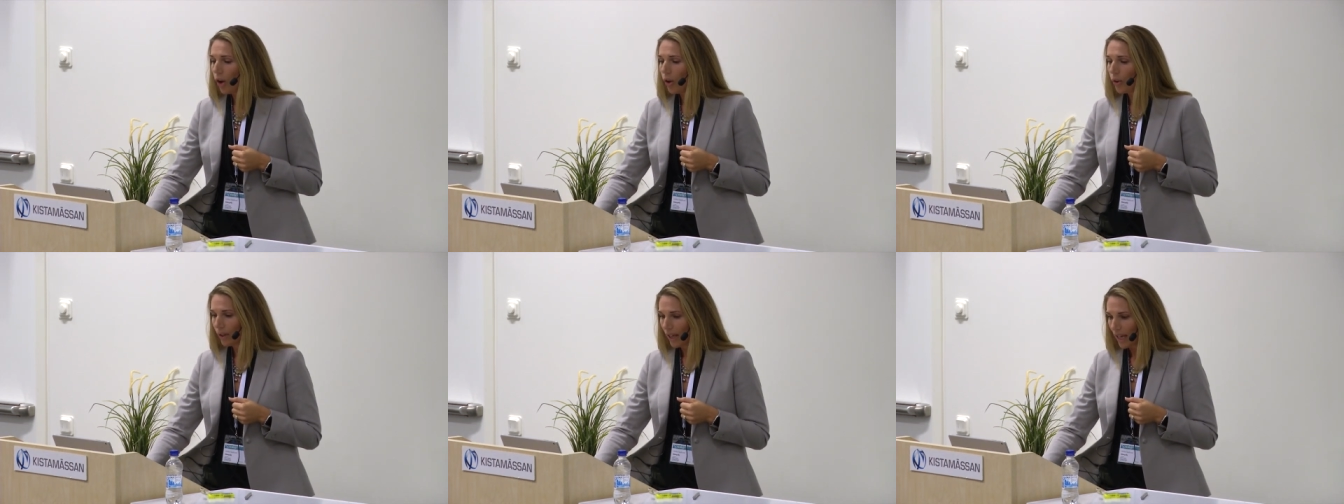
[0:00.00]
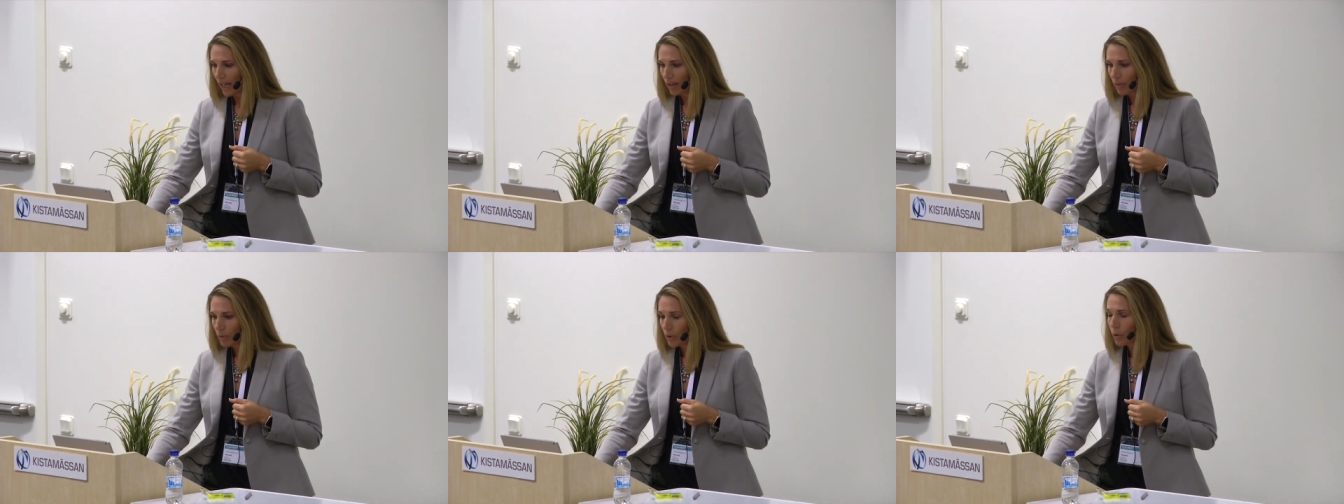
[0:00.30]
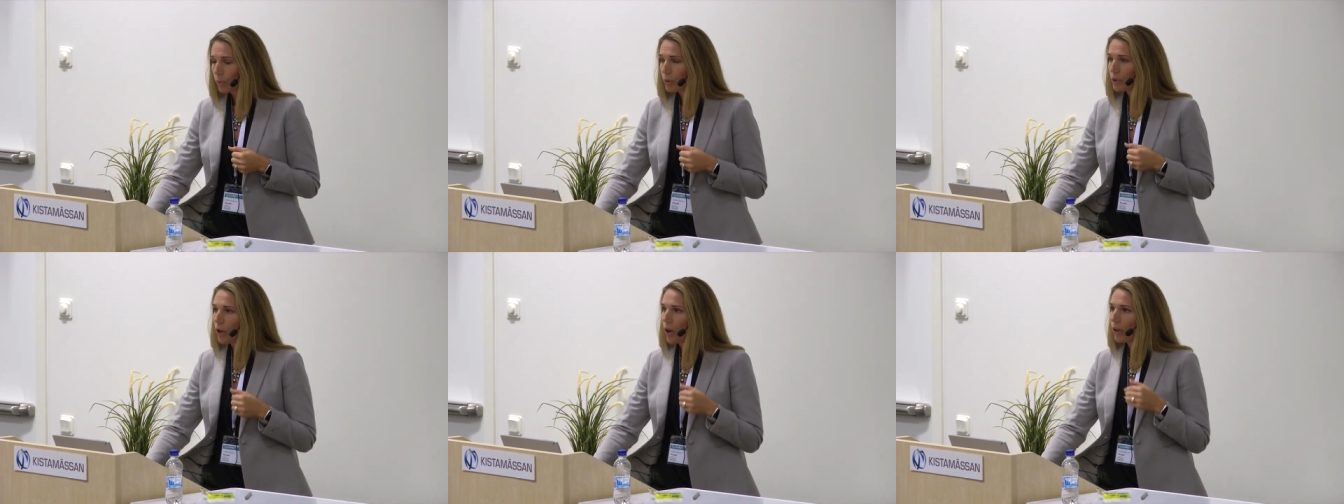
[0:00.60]
Okay,
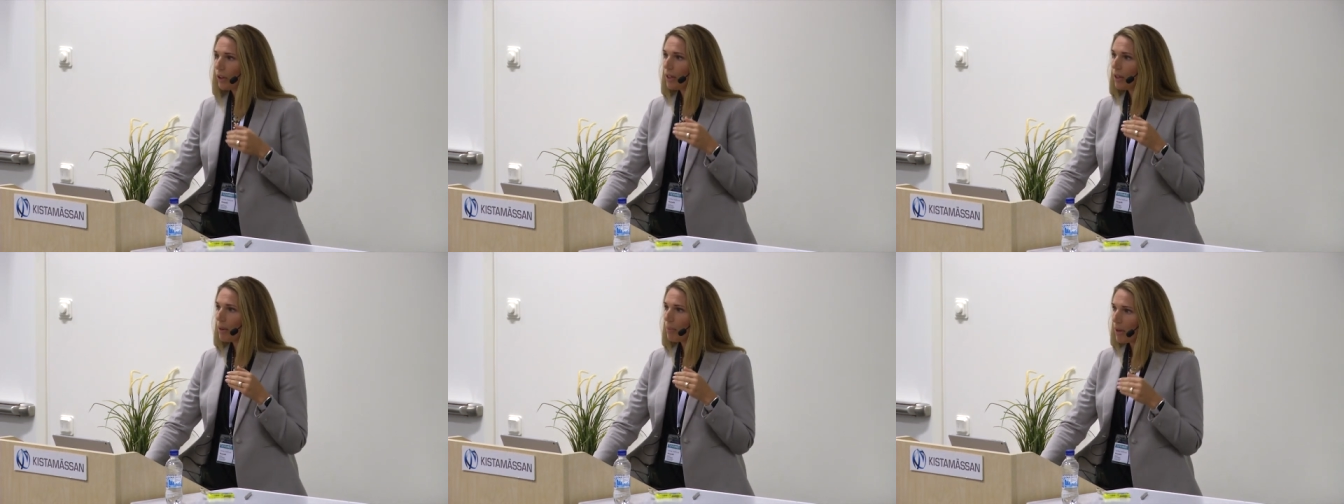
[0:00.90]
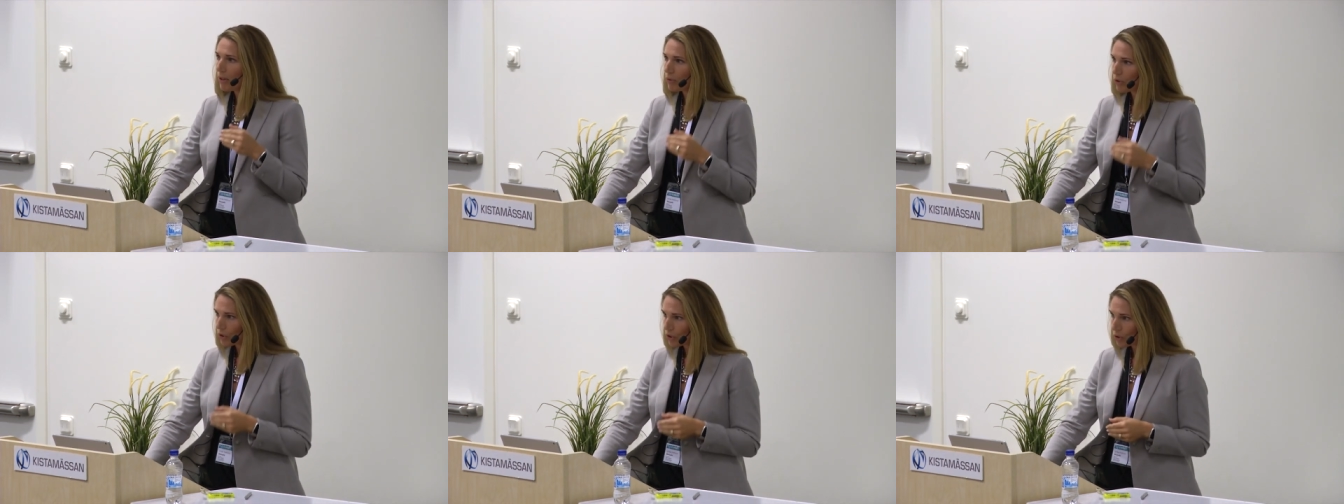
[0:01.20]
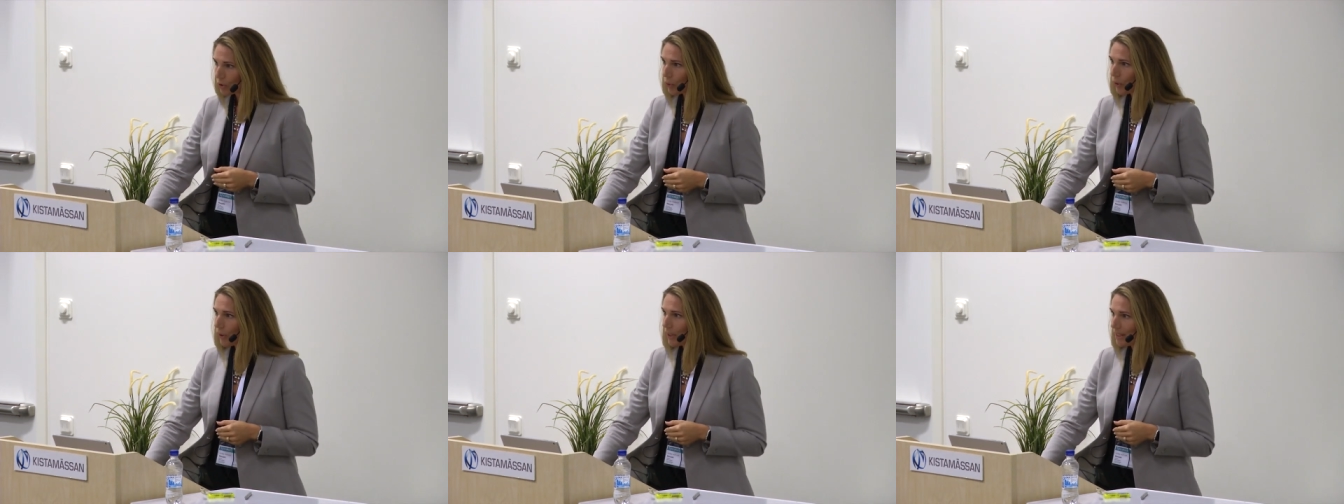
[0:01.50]
so we're talking about
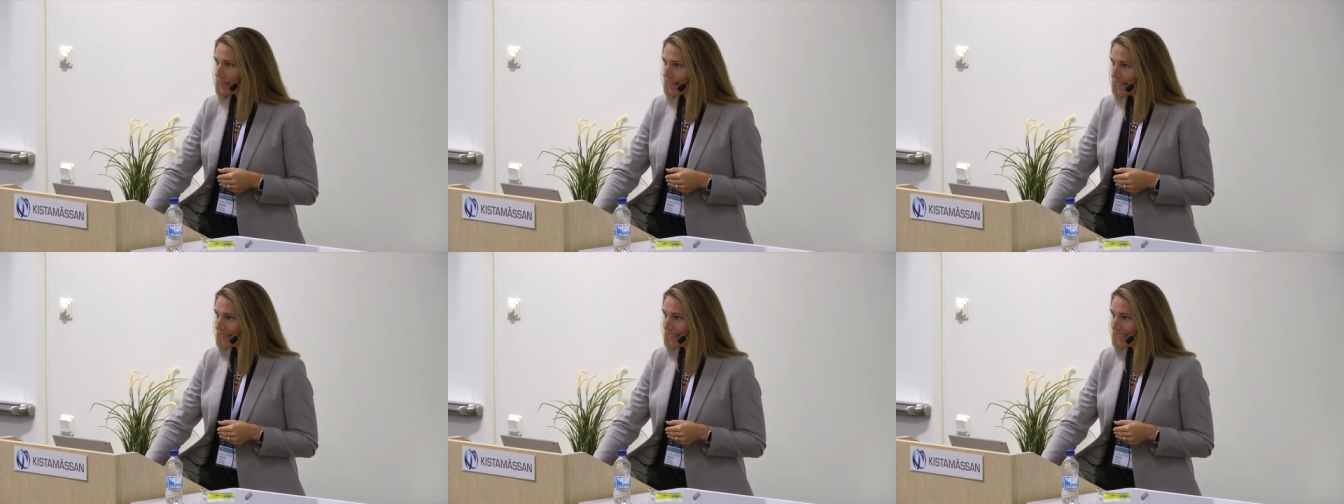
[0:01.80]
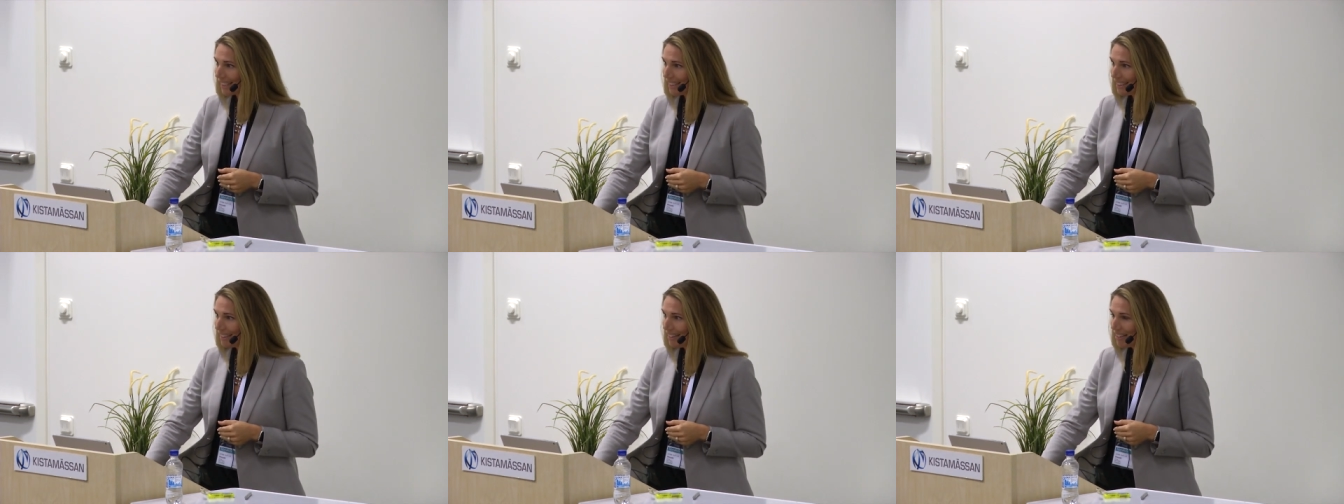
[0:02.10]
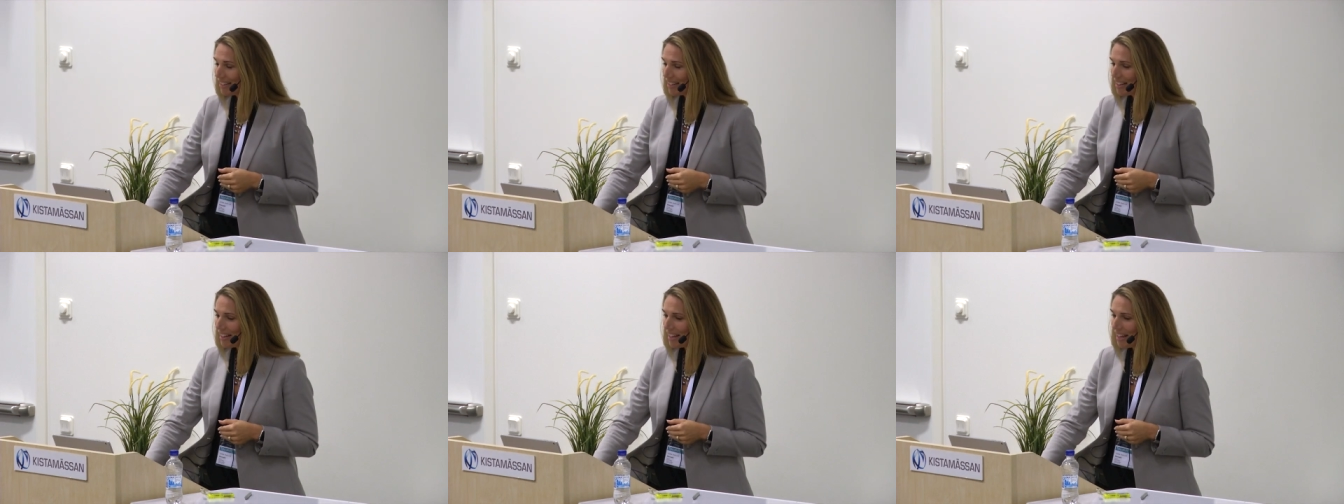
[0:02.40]
storytelling
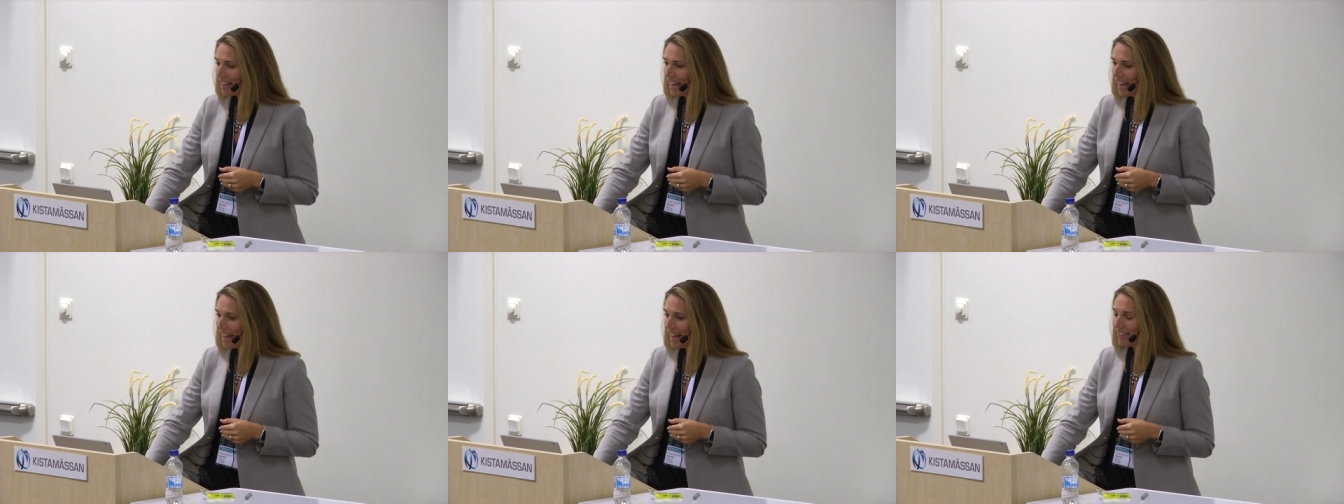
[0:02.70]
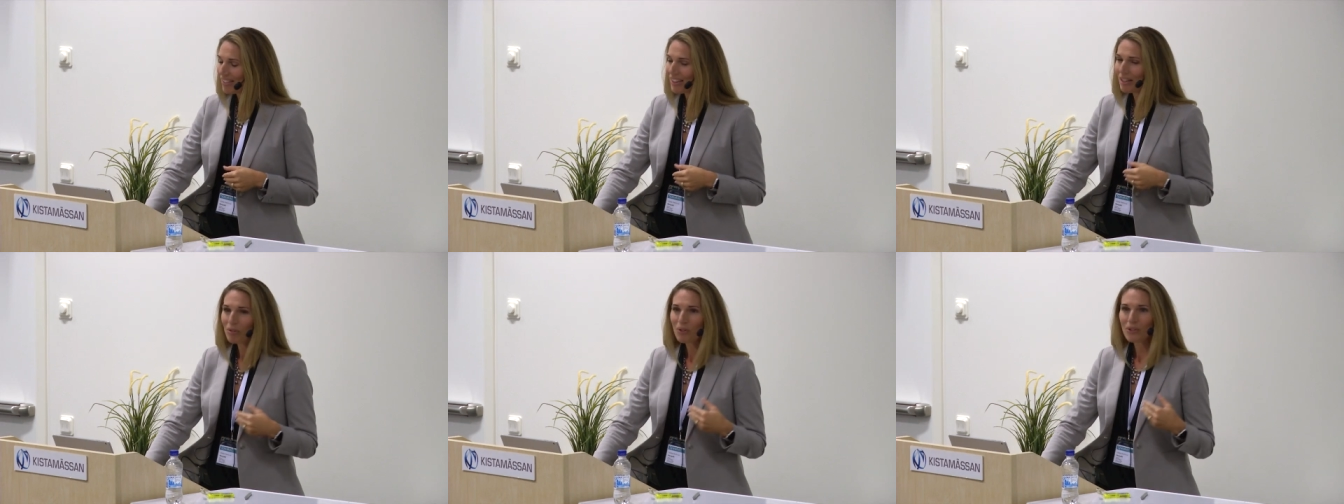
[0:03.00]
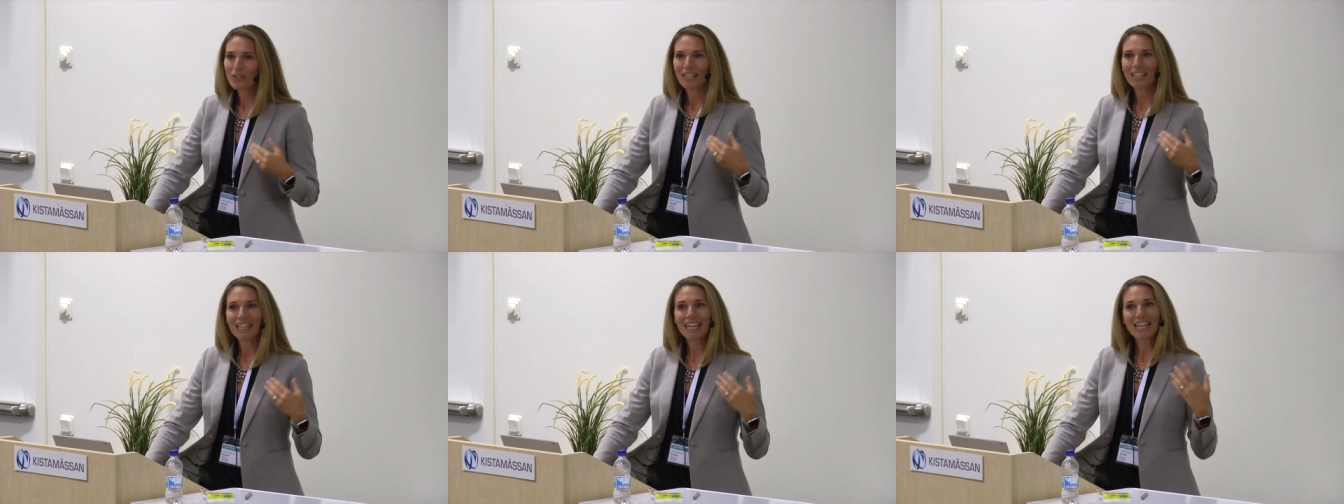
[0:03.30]
and then we're
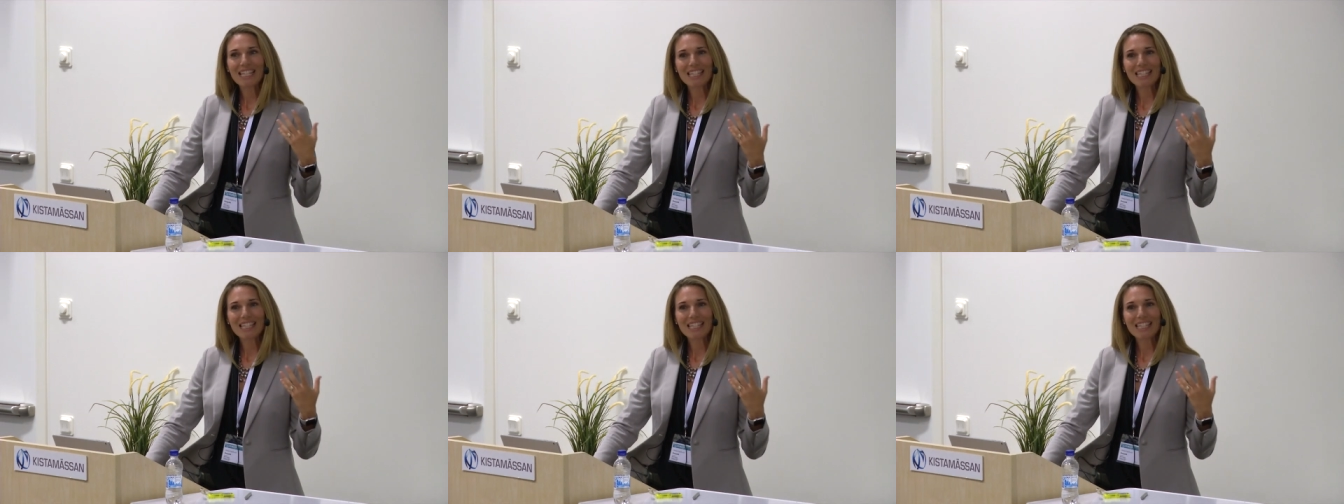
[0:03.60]
saying